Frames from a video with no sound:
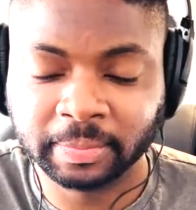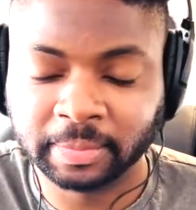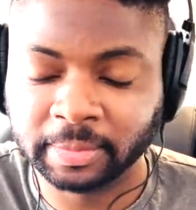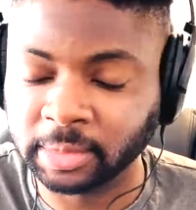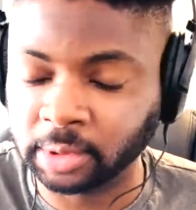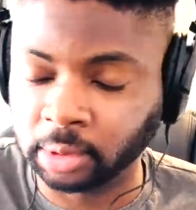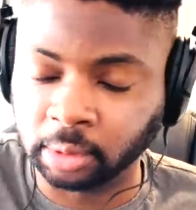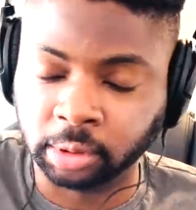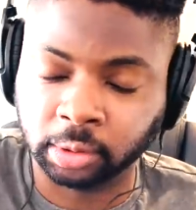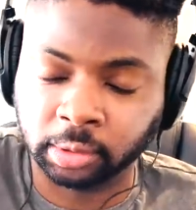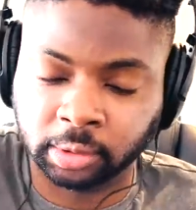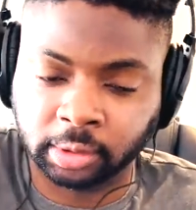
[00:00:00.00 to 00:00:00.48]

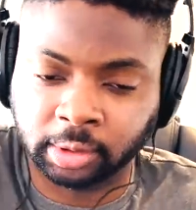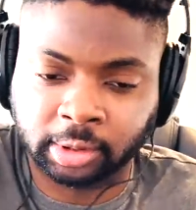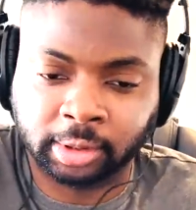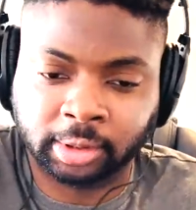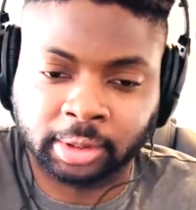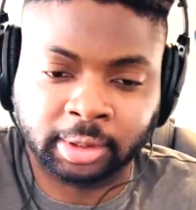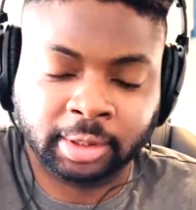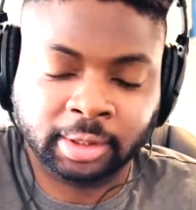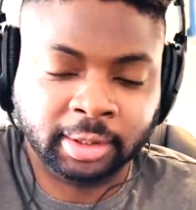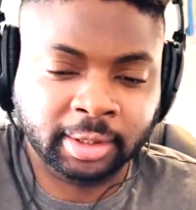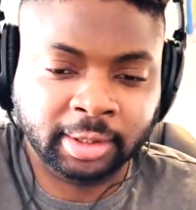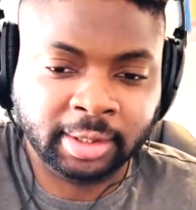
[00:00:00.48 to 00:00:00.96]
Oh.
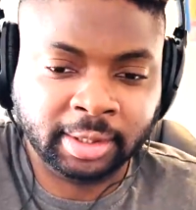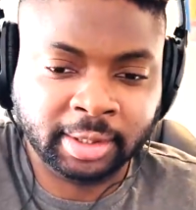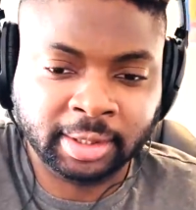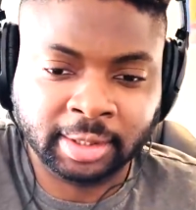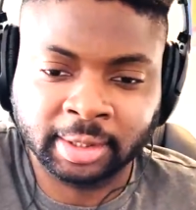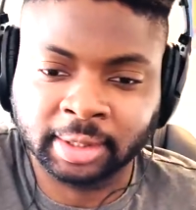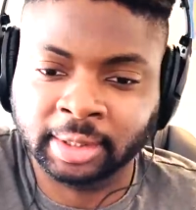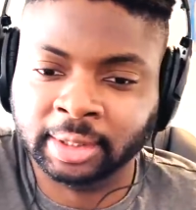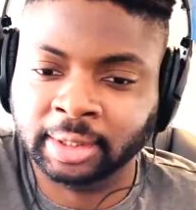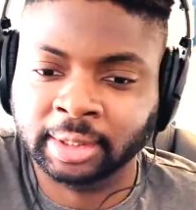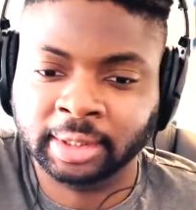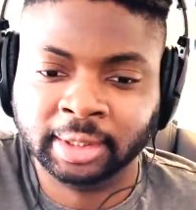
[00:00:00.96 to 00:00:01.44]

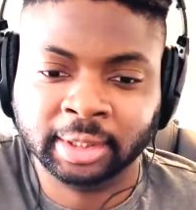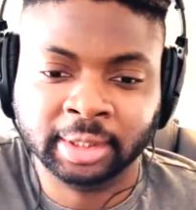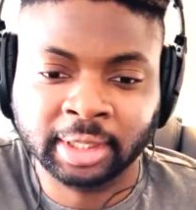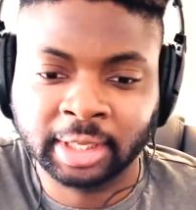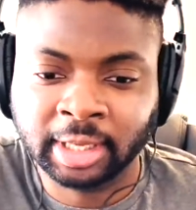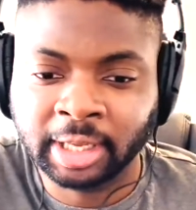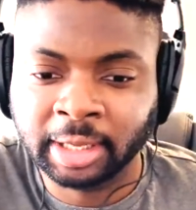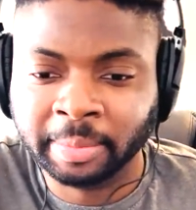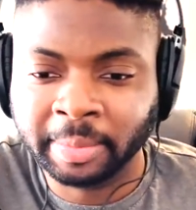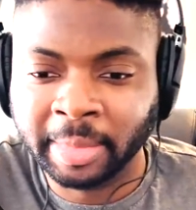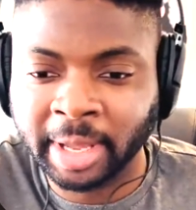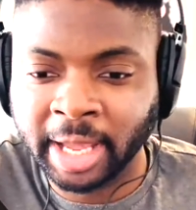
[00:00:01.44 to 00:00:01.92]

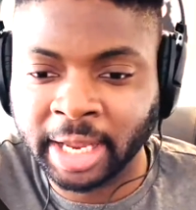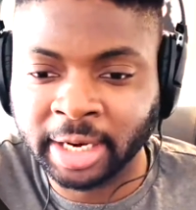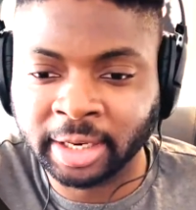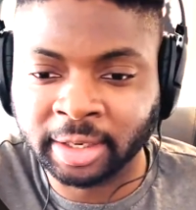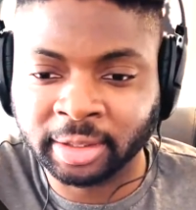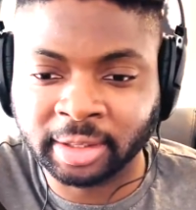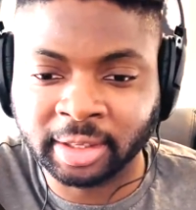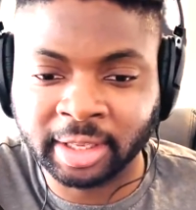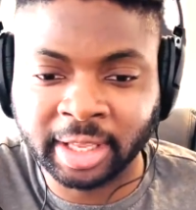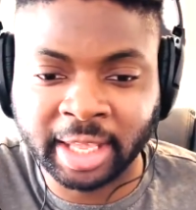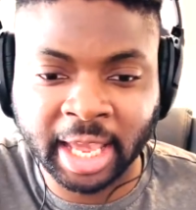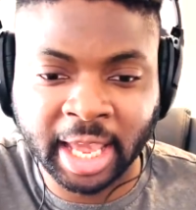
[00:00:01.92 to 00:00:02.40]

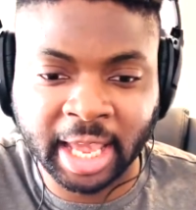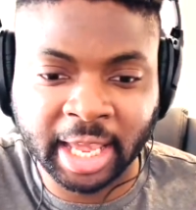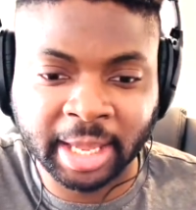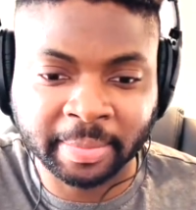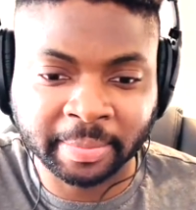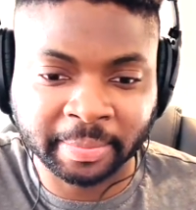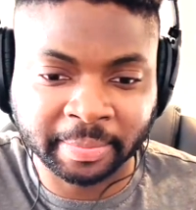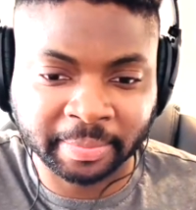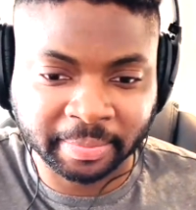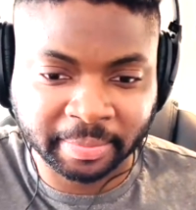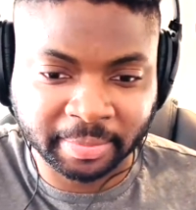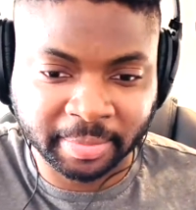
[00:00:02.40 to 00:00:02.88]
Man, get
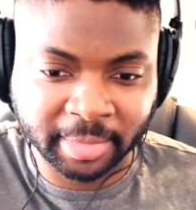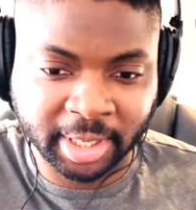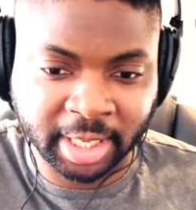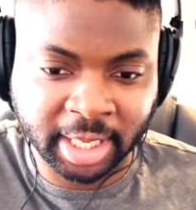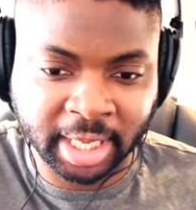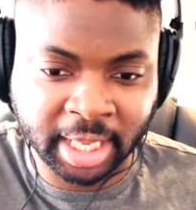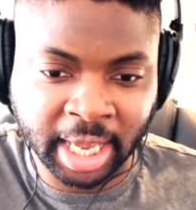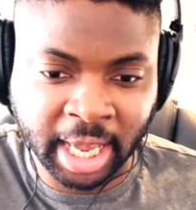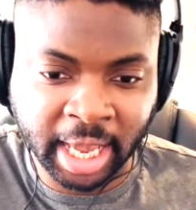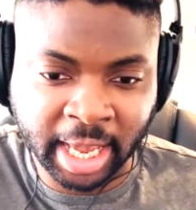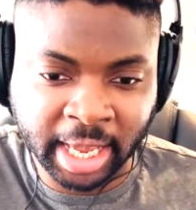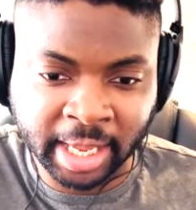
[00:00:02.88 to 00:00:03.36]
him.
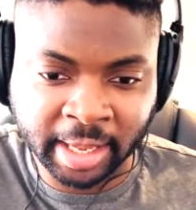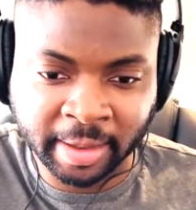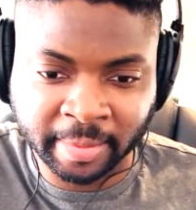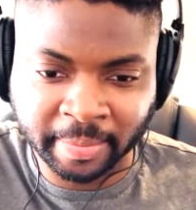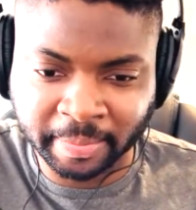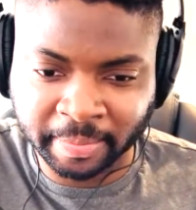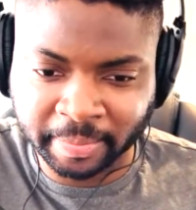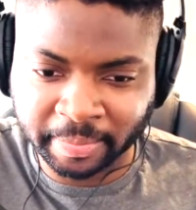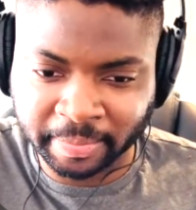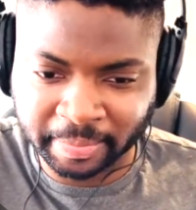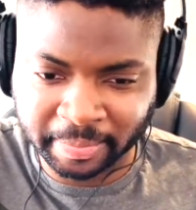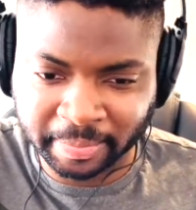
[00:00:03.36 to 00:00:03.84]
Get him.